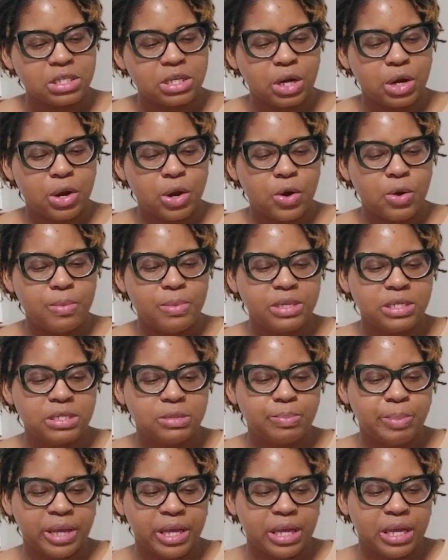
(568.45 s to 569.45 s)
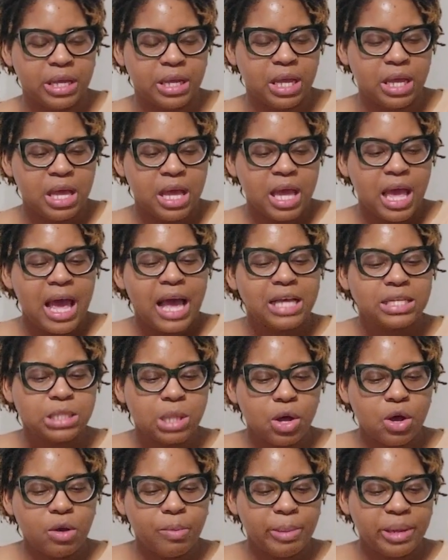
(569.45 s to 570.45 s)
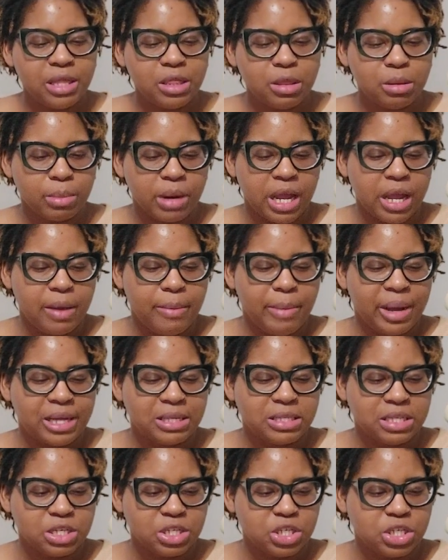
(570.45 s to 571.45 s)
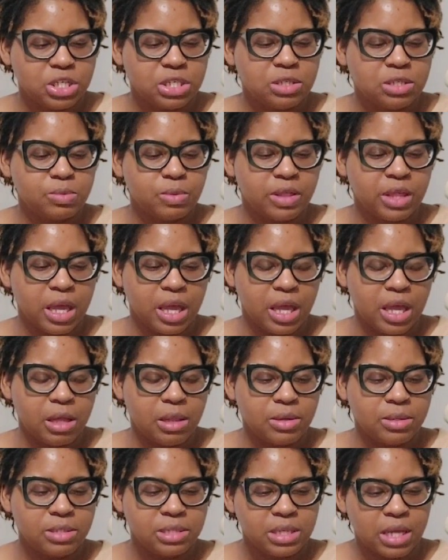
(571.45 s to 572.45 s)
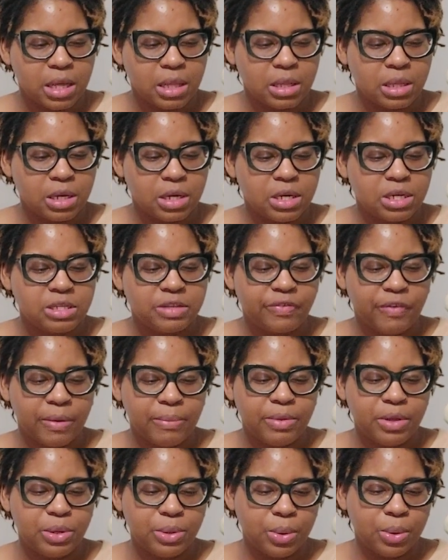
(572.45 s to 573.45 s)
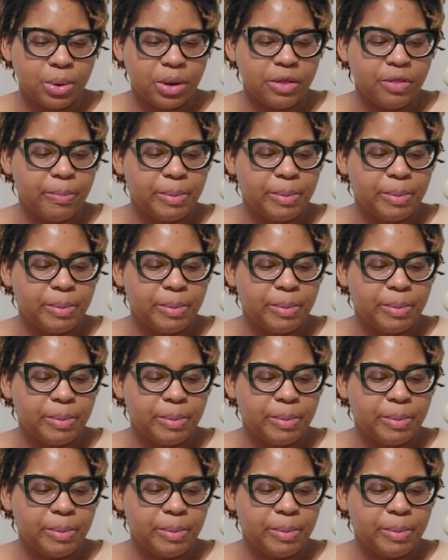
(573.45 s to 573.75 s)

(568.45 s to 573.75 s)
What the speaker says: Her home has long been threatened by tensions with Anglo settlers from the north,